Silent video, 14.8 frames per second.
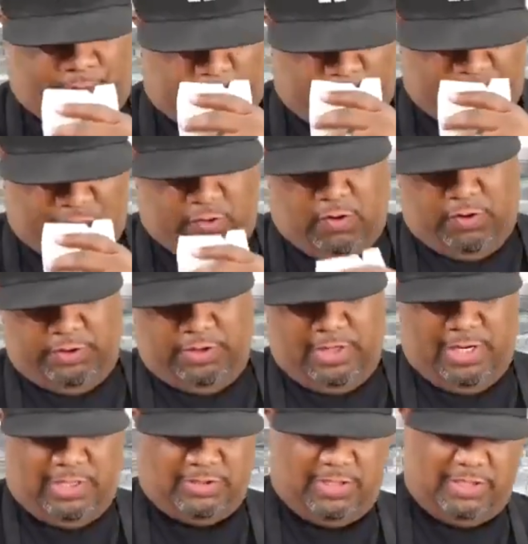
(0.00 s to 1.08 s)
But for all you
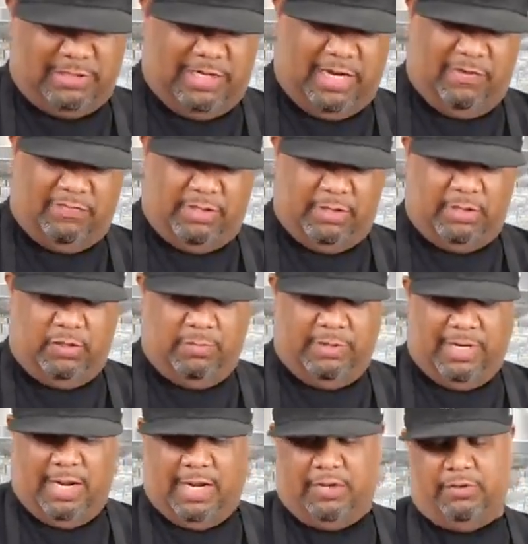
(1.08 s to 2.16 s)
guys who like to have it a little
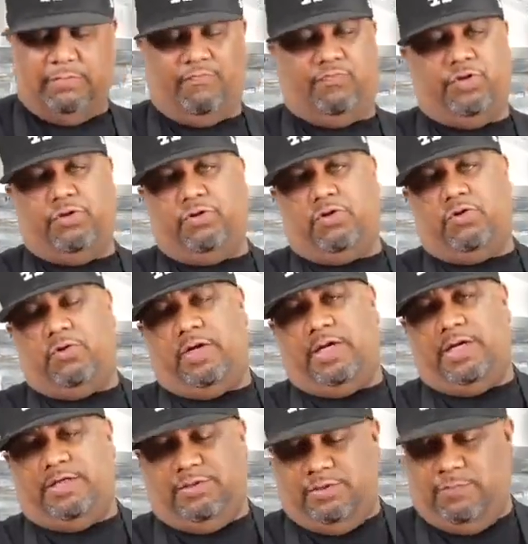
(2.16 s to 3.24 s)
bit hotter, you can go
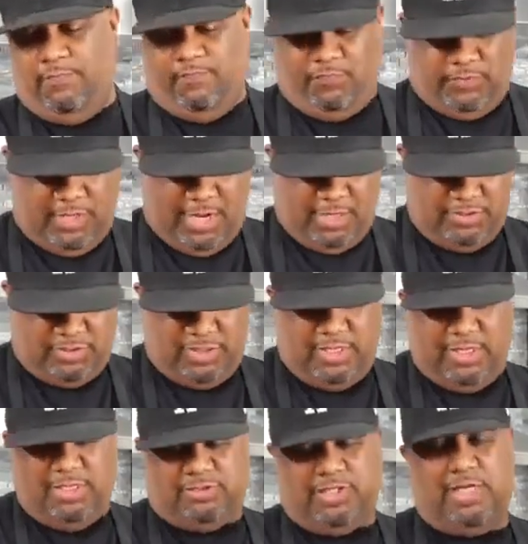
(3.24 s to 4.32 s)
ahead and, I can say
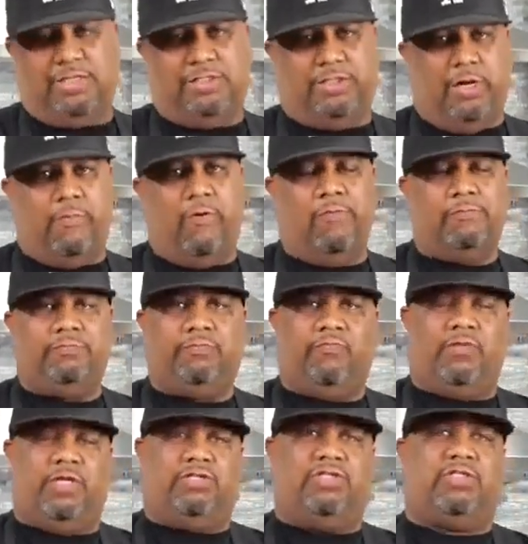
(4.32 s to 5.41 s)
it'll take a double
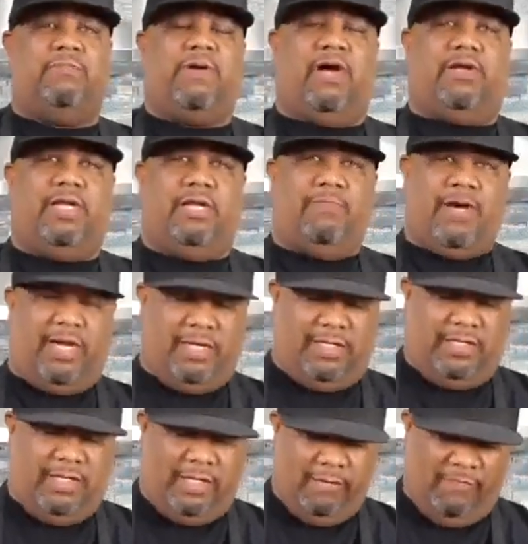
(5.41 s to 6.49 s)
and just about anybody
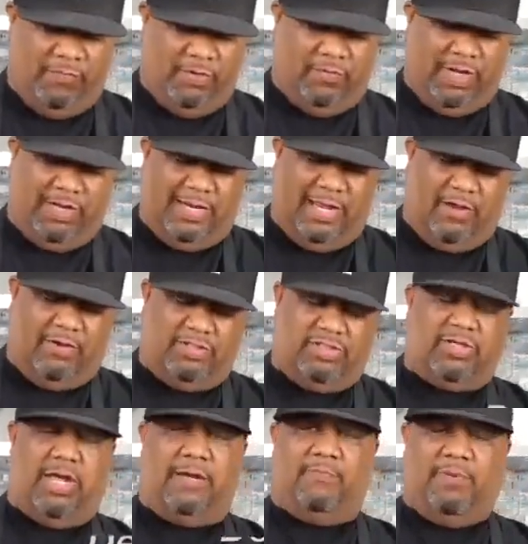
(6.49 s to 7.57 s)
can eat it. Right now, it's
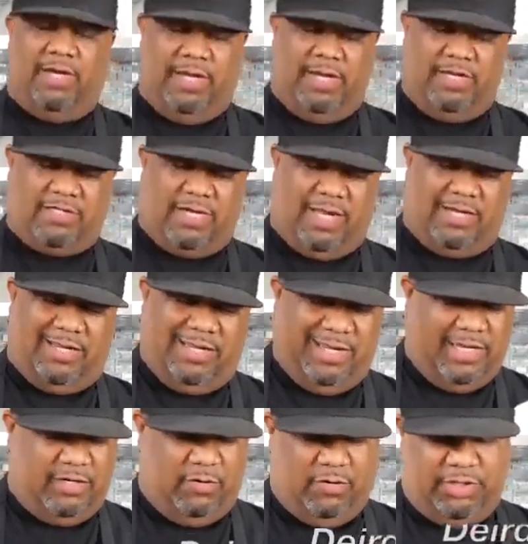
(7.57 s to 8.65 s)
just like plain, it's like a
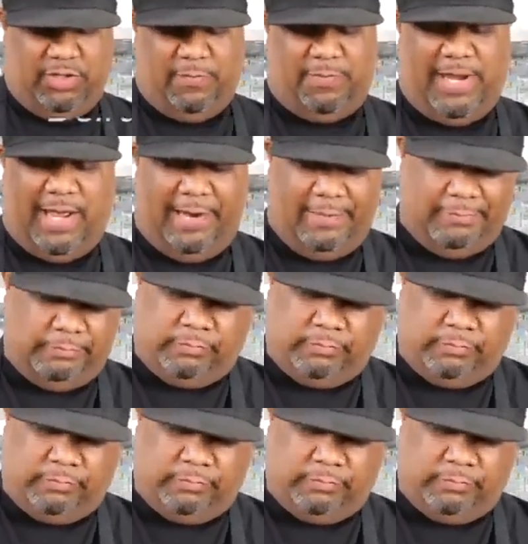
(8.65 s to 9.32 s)
hint on your palate.